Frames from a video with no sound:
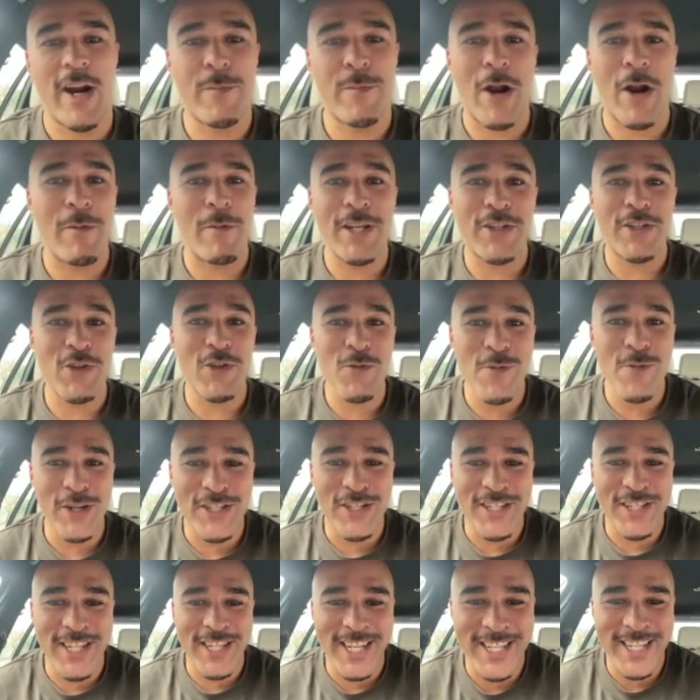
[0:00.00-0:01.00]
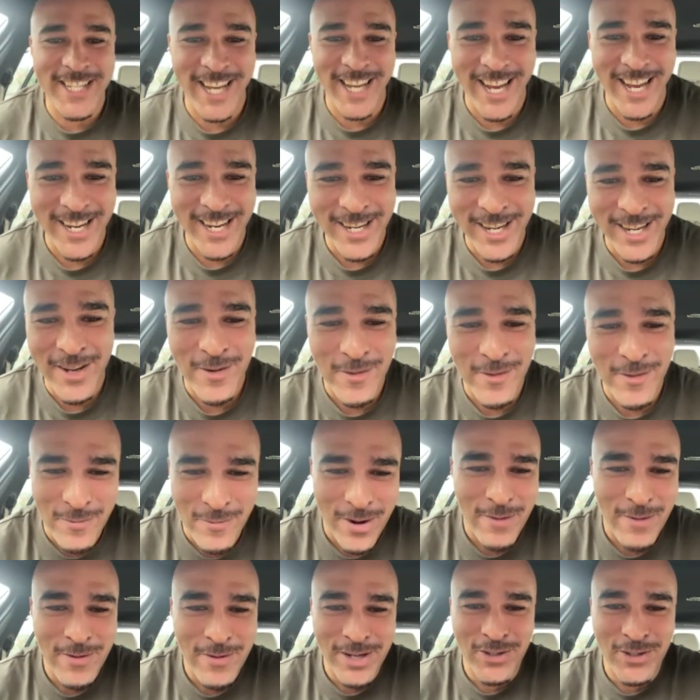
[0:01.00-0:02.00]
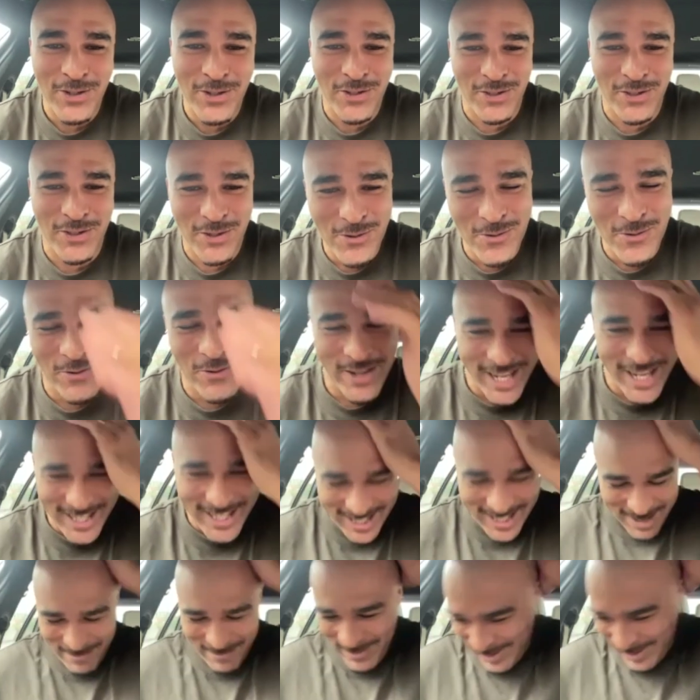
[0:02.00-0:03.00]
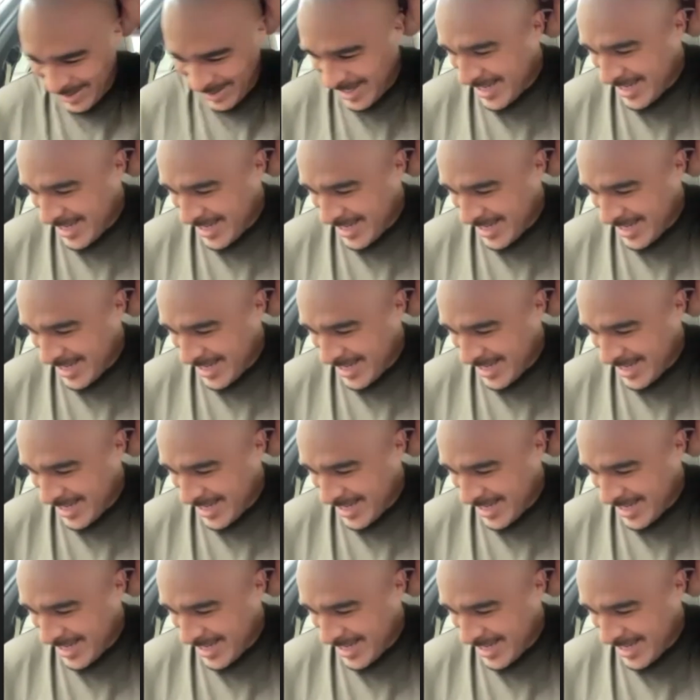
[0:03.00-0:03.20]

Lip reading: Probably too much detail. I'll probably just you to get that one.